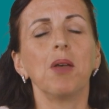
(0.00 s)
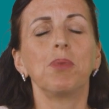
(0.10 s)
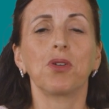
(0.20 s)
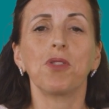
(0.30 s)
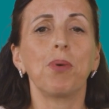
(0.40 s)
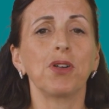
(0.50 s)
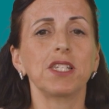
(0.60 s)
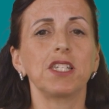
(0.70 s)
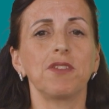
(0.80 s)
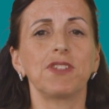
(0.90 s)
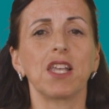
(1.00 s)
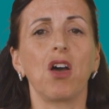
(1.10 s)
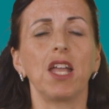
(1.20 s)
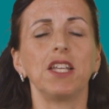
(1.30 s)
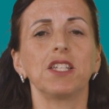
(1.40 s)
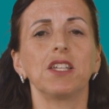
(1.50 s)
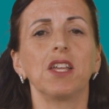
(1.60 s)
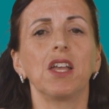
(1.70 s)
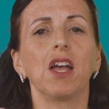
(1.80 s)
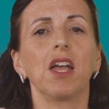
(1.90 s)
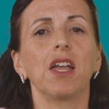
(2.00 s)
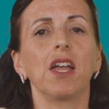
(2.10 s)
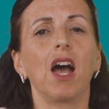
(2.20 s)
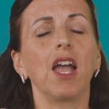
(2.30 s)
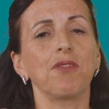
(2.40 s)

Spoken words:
But on the positive side, I